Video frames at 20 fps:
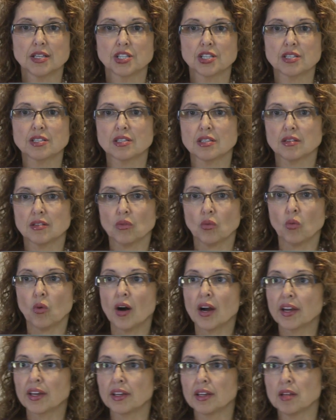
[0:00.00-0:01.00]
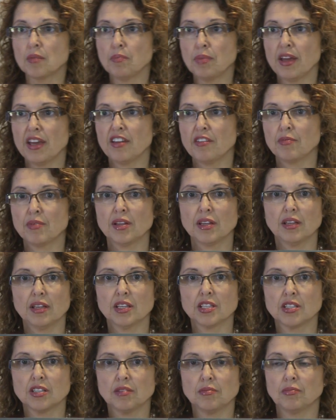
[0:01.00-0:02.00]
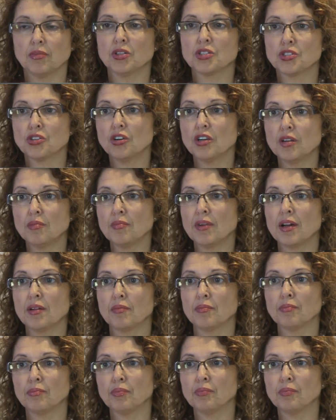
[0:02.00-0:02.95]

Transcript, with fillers: Just walking in the pavement is, is hurting my